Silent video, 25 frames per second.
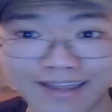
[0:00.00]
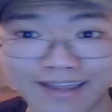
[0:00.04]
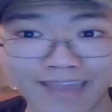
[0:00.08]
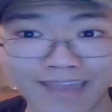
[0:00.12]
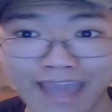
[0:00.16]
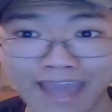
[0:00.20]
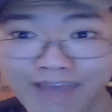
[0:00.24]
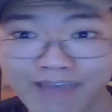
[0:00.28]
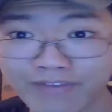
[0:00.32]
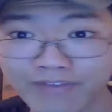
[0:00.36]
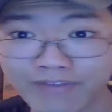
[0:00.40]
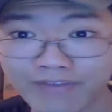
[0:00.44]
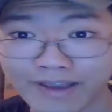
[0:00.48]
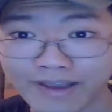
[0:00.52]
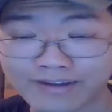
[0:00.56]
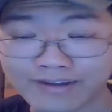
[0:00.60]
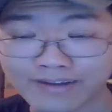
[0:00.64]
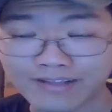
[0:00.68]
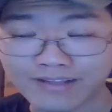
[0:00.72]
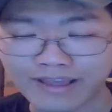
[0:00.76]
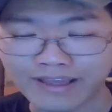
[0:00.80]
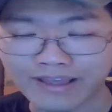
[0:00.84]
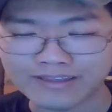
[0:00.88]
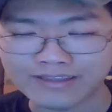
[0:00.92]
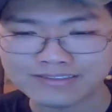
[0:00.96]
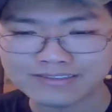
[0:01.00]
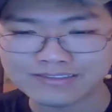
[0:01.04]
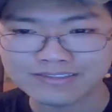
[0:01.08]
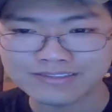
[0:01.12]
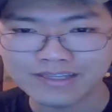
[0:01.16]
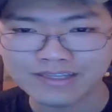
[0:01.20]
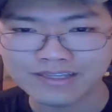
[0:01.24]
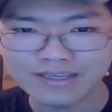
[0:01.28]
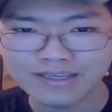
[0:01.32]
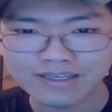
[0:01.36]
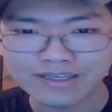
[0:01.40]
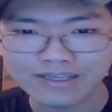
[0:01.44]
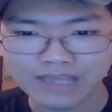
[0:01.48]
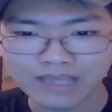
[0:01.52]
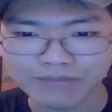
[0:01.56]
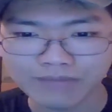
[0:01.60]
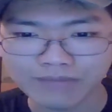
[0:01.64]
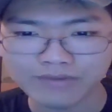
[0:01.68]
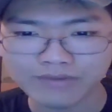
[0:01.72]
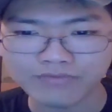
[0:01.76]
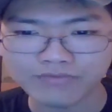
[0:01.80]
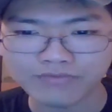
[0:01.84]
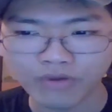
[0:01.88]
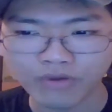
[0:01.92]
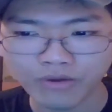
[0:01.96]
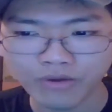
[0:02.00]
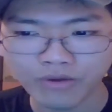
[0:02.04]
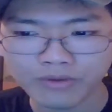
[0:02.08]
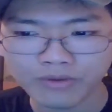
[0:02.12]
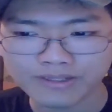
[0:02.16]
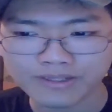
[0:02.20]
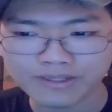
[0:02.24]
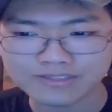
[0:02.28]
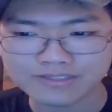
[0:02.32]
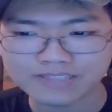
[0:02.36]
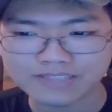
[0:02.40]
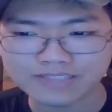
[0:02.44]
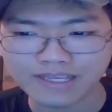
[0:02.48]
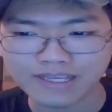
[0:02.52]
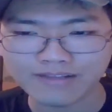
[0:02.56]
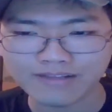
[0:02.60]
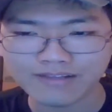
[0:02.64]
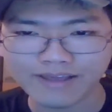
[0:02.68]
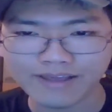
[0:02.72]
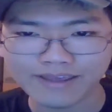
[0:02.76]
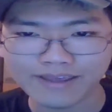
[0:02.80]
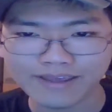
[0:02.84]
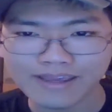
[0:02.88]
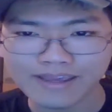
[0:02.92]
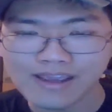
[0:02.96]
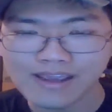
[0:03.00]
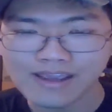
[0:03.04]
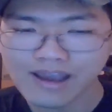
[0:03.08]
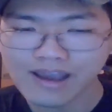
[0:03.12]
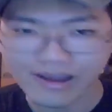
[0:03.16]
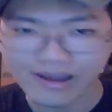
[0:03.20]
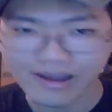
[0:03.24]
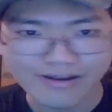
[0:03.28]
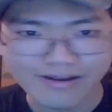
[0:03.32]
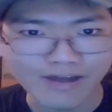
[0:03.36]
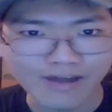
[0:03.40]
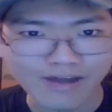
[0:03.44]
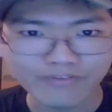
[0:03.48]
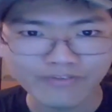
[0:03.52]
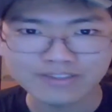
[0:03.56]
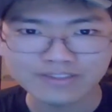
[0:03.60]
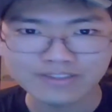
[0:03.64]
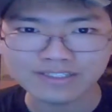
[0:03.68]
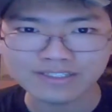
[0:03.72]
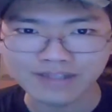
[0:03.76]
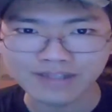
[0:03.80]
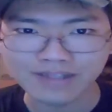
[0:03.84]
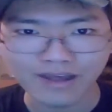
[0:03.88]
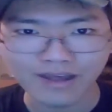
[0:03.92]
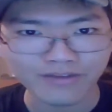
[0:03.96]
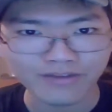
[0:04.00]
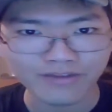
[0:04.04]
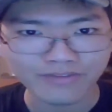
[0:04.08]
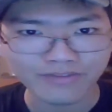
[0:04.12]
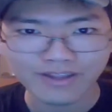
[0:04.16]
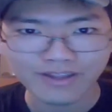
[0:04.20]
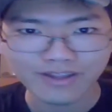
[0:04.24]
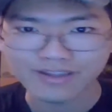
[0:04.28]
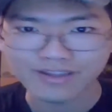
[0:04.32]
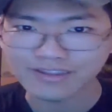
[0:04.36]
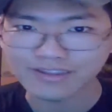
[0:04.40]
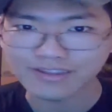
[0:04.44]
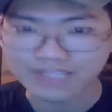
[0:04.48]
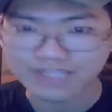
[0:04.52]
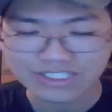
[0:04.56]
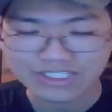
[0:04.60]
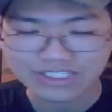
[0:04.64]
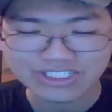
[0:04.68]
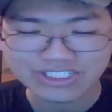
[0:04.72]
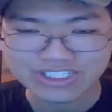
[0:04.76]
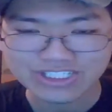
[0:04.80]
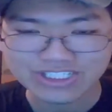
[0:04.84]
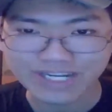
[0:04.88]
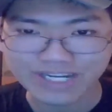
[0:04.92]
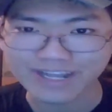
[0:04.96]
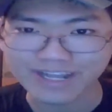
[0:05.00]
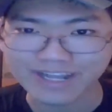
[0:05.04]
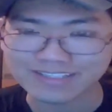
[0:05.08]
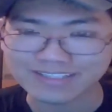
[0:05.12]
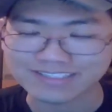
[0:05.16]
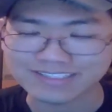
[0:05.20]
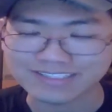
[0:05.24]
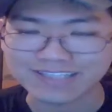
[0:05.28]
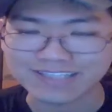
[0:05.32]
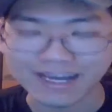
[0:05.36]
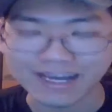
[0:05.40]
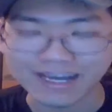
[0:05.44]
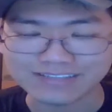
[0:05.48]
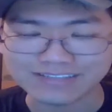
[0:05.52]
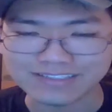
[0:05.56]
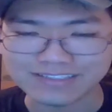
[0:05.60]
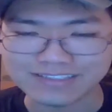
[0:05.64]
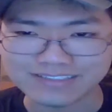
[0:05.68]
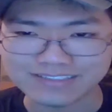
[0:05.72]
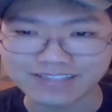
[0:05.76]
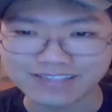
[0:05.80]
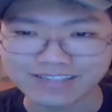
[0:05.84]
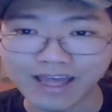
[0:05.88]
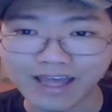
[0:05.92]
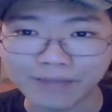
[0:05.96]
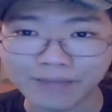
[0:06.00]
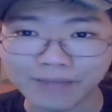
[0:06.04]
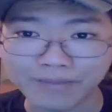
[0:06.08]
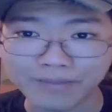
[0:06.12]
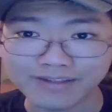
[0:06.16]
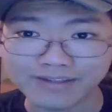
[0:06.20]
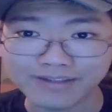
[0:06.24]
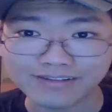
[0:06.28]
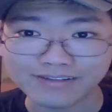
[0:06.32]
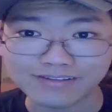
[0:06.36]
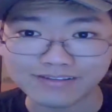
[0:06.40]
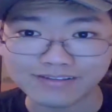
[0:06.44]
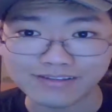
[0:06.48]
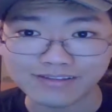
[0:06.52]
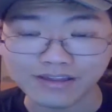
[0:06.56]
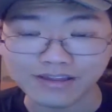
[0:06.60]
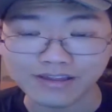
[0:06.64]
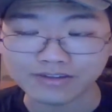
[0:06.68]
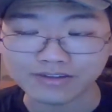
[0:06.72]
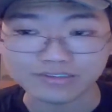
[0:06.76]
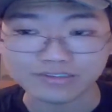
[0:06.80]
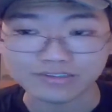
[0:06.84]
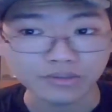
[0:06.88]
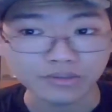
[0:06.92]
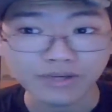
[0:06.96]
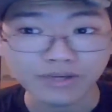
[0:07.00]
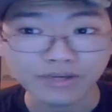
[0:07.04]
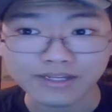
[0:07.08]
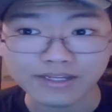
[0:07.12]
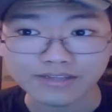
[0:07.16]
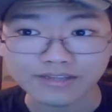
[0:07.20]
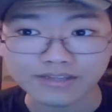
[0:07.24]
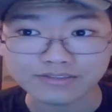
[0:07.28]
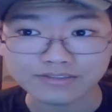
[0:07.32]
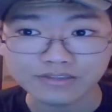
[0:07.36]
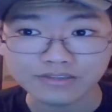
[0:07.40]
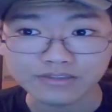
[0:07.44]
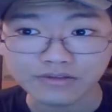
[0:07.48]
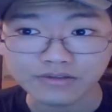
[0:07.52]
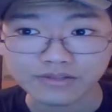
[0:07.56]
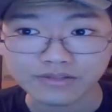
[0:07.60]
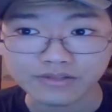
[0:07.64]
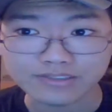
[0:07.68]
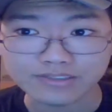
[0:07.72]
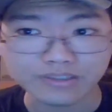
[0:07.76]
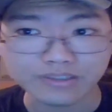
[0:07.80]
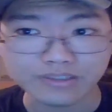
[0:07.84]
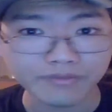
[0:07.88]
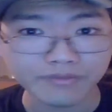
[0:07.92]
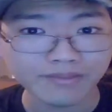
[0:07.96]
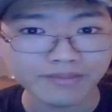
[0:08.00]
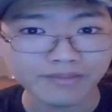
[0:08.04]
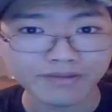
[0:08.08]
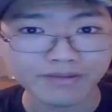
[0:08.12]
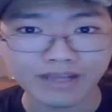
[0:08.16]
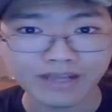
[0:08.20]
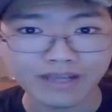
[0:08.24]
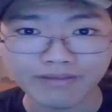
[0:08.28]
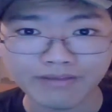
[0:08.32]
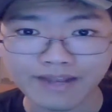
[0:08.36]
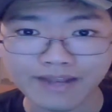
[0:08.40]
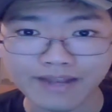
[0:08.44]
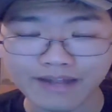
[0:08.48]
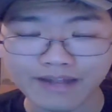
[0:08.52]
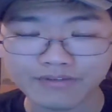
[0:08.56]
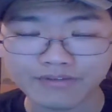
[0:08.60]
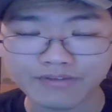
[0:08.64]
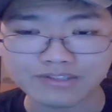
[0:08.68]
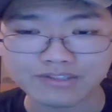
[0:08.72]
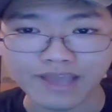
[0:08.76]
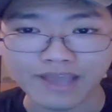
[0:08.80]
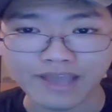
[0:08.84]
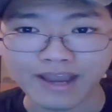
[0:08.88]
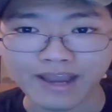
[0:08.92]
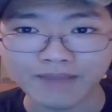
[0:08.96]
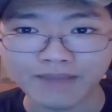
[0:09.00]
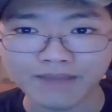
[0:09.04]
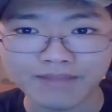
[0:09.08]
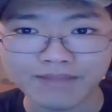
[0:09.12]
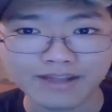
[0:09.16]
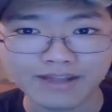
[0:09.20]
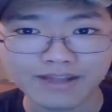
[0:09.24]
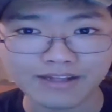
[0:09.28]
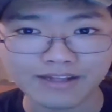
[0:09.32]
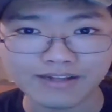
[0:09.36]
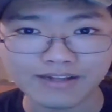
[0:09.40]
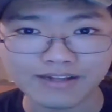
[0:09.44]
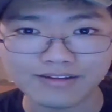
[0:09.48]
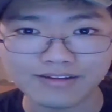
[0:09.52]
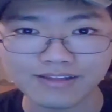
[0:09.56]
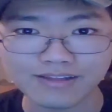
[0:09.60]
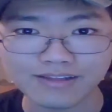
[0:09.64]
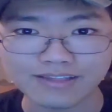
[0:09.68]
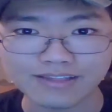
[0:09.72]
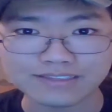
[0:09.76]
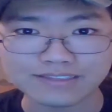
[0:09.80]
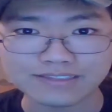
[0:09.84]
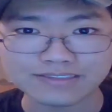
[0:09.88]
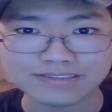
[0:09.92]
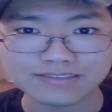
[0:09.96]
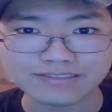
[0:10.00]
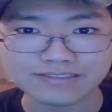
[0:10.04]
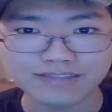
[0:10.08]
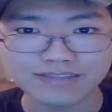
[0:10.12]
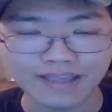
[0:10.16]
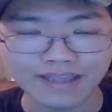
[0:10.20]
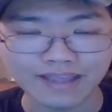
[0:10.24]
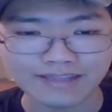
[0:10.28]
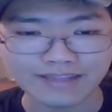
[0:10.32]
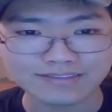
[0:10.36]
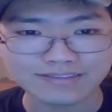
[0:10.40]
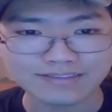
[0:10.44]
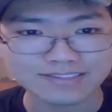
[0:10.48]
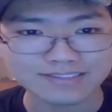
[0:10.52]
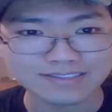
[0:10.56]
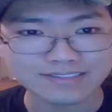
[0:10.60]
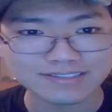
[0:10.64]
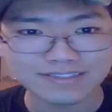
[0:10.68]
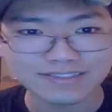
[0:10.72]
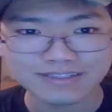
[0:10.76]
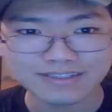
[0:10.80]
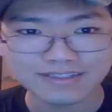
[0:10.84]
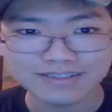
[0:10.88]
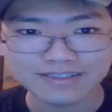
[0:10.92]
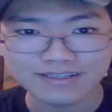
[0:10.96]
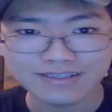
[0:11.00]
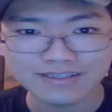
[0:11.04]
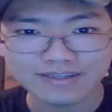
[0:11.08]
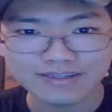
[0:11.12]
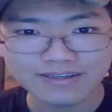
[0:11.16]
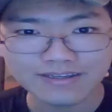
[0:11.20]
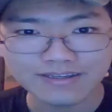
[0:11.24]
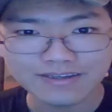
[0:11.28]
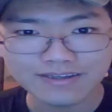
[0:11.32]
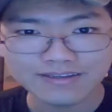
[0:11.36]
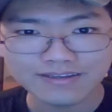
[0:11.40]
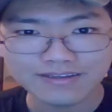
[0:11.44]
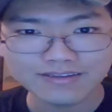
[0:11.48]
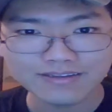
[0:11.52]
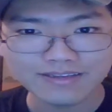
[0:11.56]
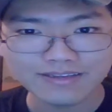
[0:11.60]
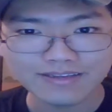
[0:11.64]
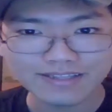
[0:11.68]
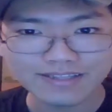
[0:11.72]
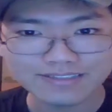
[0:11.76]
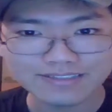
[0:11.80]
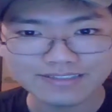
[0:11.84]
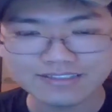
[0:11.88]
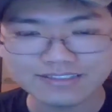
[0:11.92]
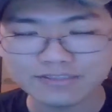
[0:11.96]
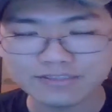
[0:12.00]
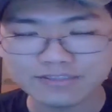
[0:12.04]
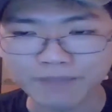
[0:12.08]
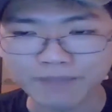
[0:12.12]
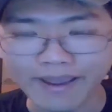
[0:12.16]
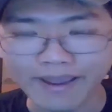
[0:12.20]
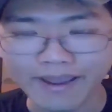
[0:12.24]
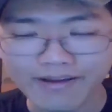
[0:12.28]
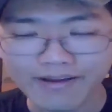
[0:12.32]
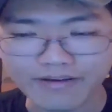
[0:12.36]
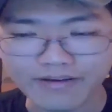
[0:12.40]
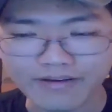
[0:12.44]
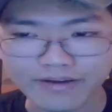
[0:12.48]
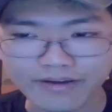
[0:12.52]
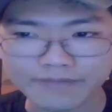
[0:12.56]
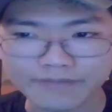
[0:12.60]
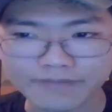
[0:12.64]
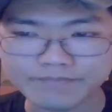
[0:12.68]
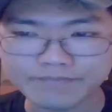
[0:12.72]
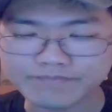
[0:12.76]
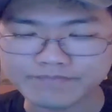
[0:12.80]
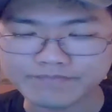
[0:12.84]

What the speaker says: have idolized, coming forward and saying, like, enough is enough. This shit has got to stop. And they're doing it too. And some of them are coming out of retirement, and it's inspiring.